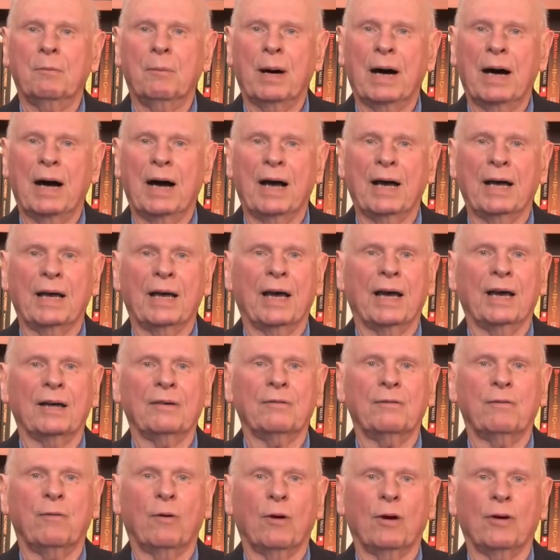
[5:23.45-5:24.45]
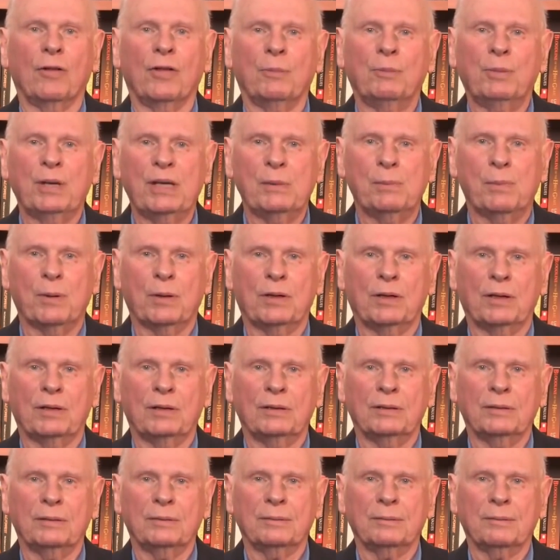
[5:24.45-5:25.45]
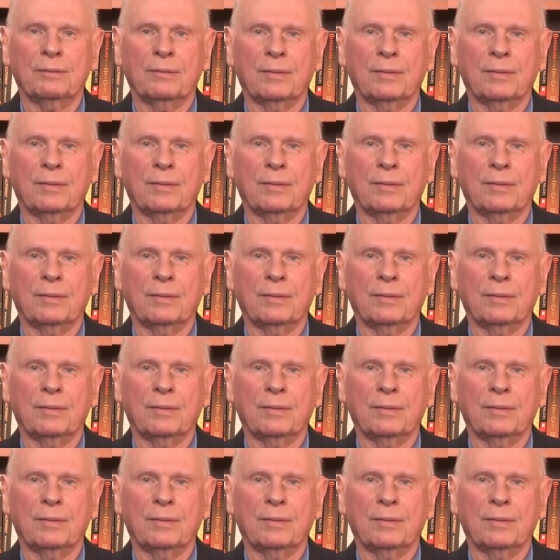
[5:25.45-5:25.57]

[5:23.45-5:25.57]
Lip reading: by, and for the people.